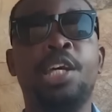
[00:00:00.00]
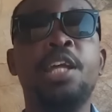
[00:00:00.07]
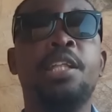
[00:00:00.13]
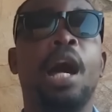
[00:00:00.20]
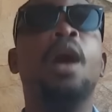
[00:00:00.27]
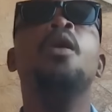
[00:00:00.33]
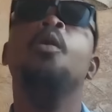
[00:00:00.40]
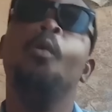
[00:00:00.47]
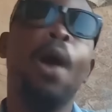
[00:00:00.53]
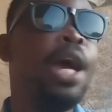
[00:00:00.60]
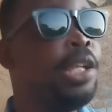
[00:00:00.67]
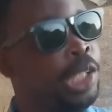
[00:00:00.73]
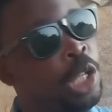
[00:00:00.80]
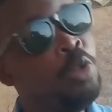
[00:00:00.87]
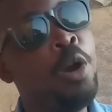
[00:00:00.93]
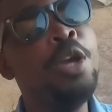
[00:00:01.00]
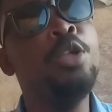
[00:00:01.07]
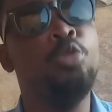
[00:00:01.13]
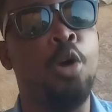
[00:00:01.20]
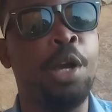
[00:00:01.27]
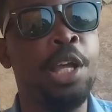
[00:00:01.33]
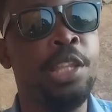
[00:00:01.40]
a sender, why is he not
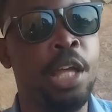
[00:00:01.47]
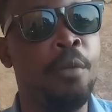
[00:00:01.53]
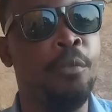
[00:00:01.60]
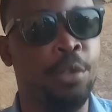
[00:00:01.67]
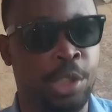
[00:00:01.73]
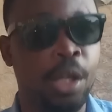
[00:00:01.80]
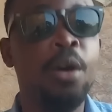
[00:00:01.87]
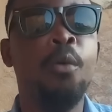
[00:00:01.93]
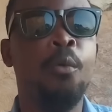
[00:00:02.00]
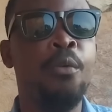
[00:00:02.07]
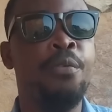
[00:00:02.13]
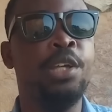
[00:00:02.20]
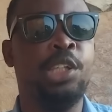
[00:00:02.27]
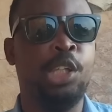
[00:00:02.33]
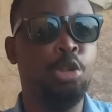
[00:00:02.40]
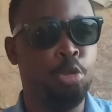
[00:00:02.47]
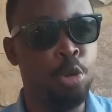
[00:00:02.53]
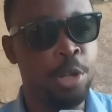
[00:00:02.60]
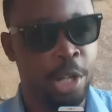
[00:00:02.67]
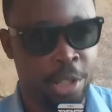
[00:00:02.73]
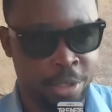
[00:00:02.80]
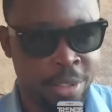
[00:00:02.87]
in talking terms with his six
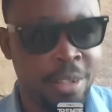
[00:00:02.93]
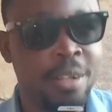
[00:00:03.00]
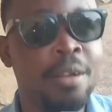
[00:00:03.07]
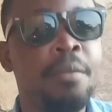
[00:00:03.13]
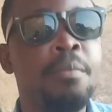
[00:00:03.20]
children?